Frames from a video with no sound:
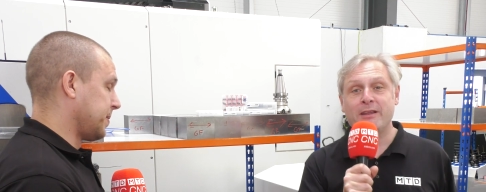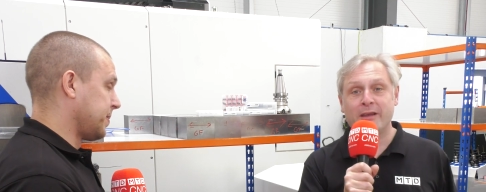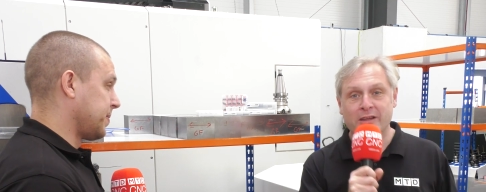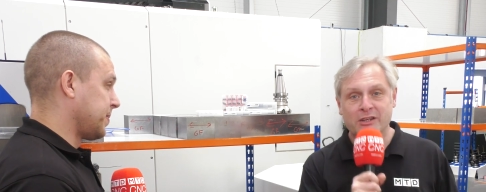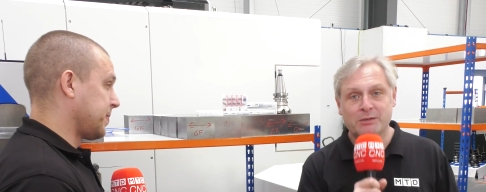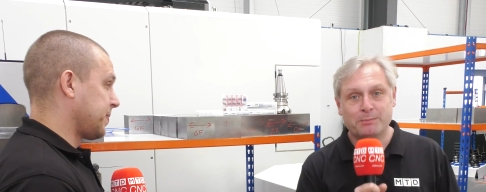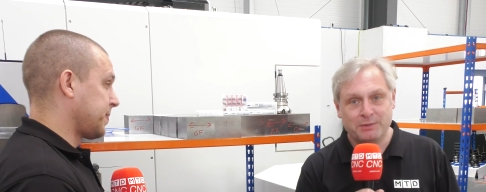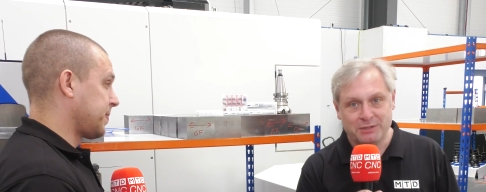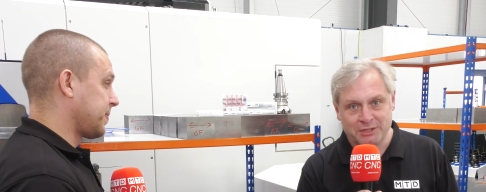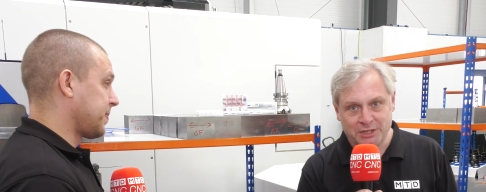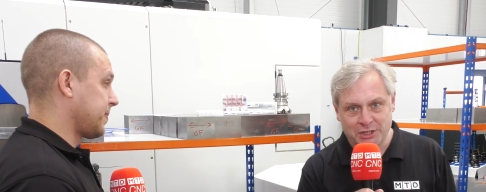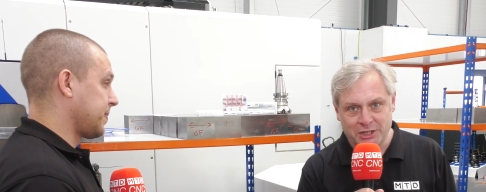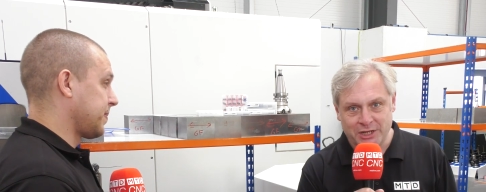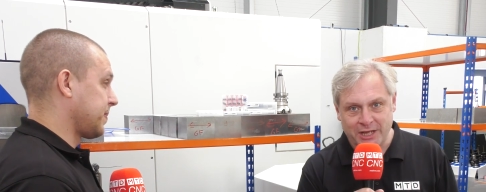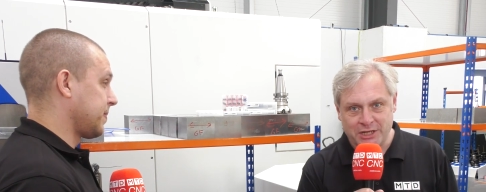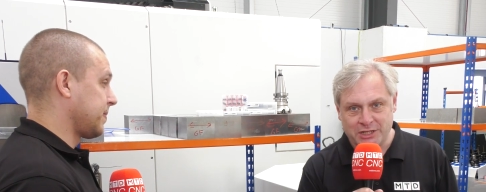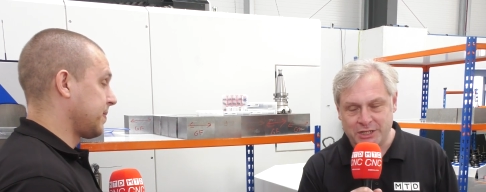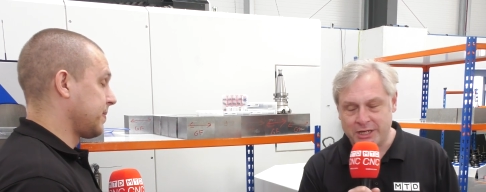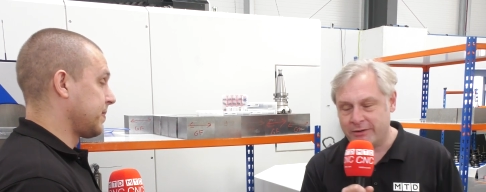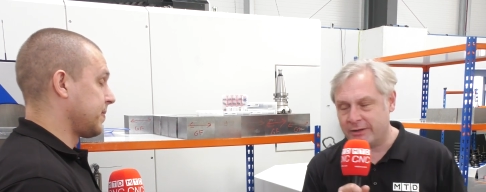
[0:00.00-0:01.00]
Speaker 1: Nerc Precision
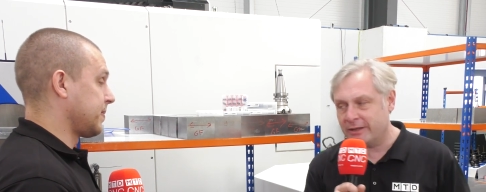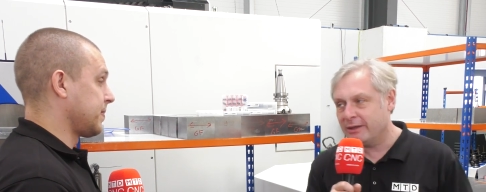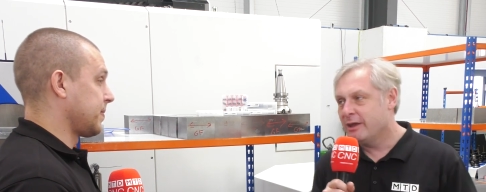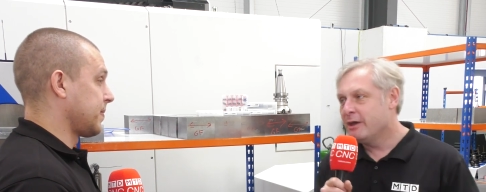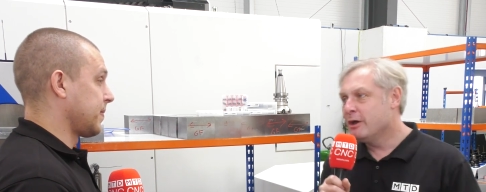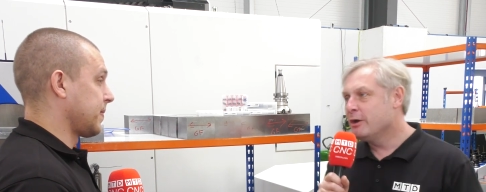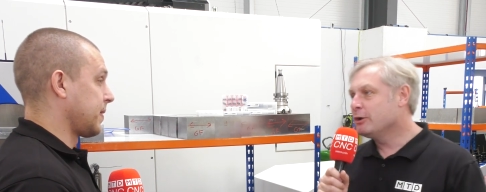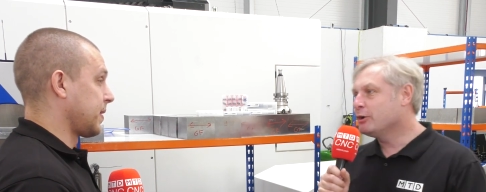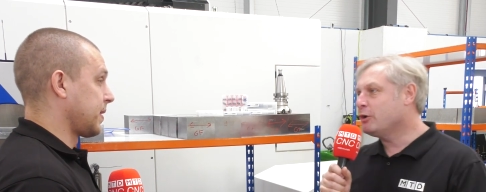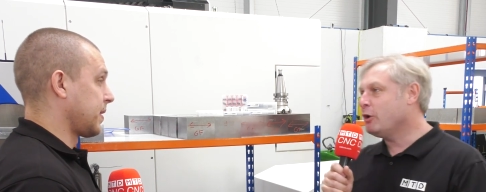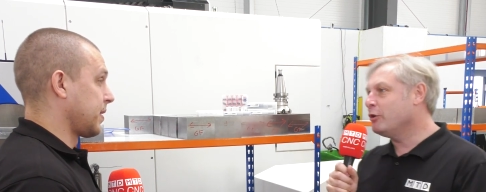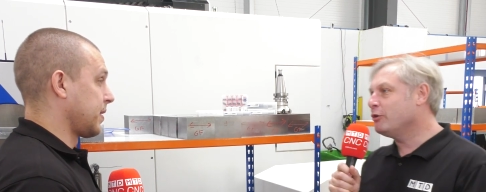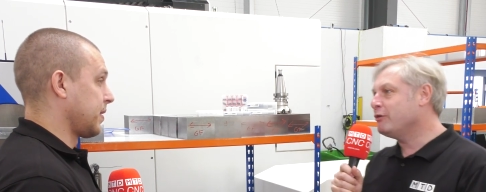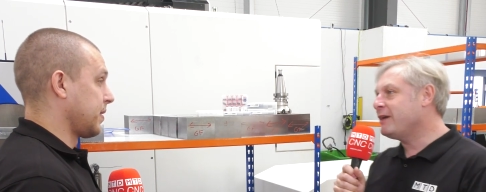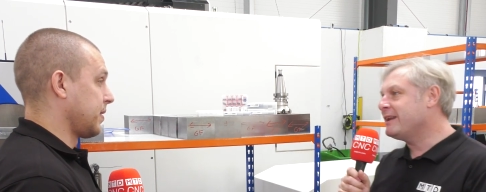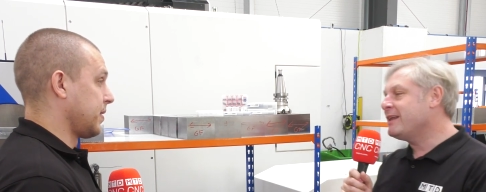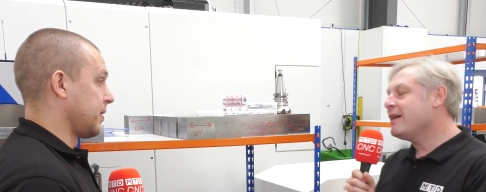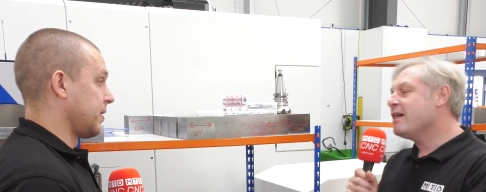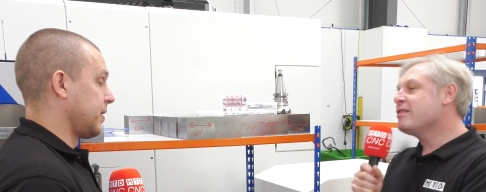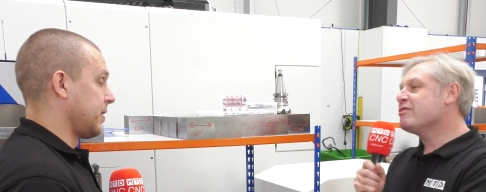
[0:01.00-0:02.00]
Engineering.
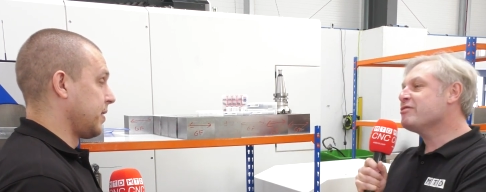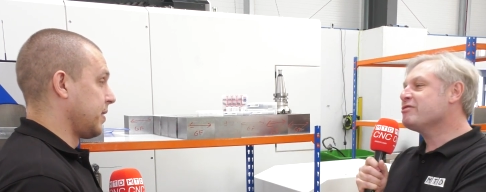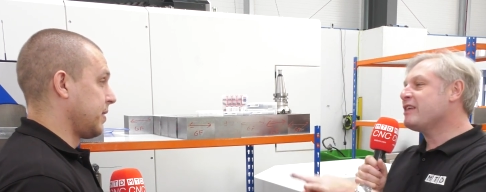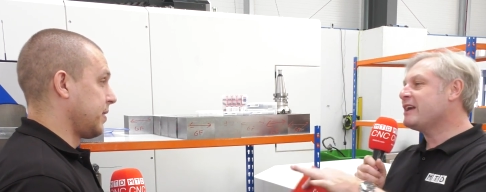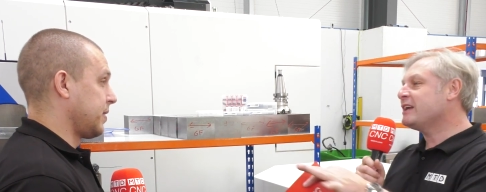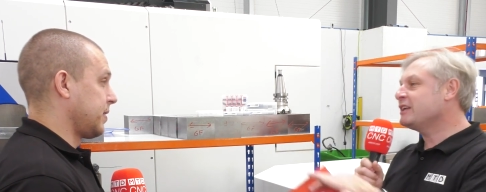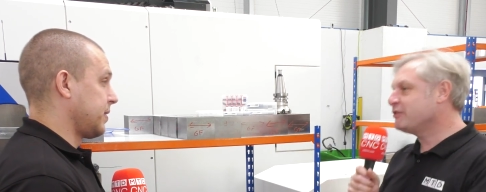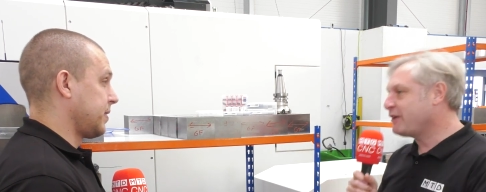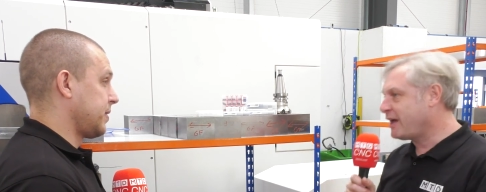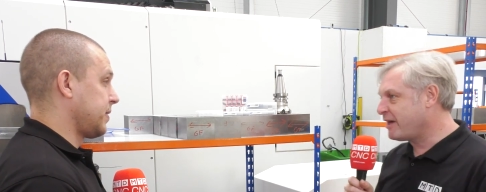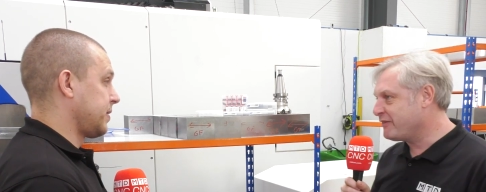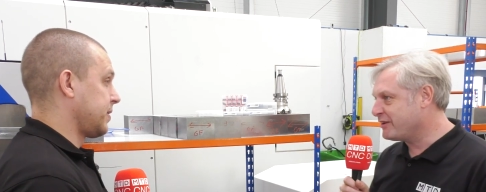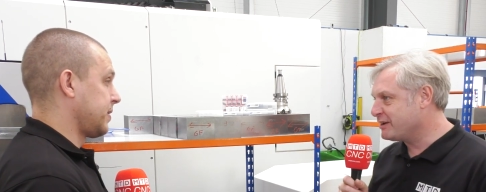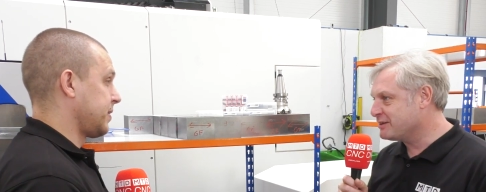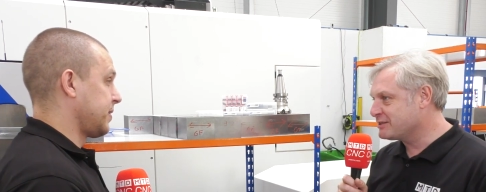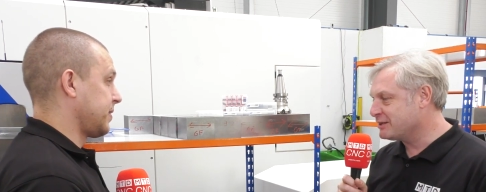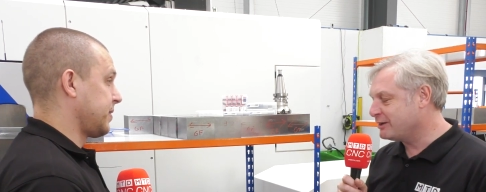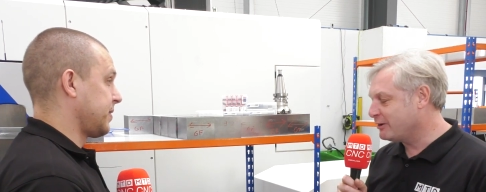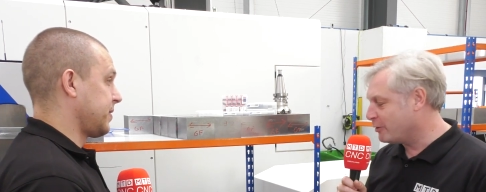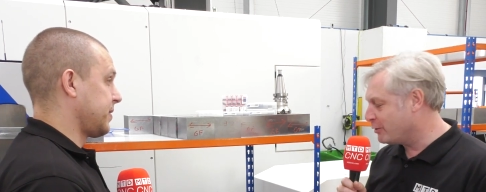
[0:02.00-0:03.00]
Conrad, thanks for having
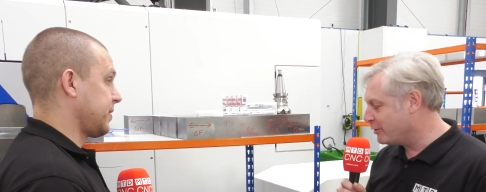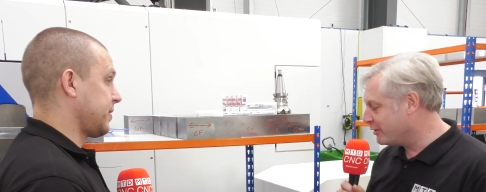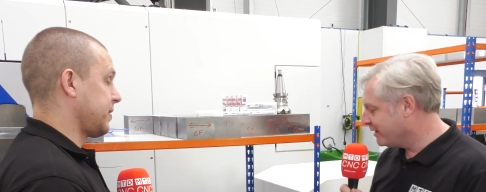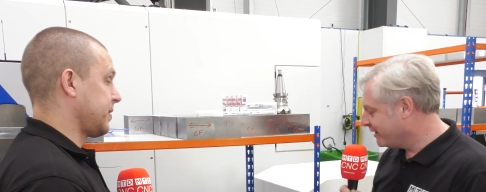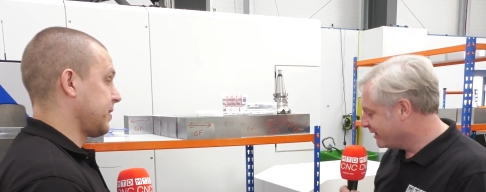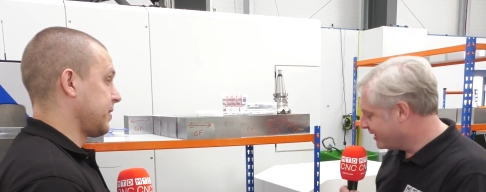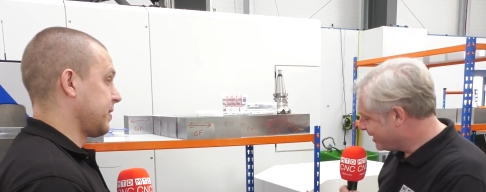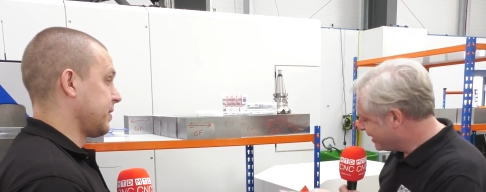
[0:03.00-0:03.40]
us along.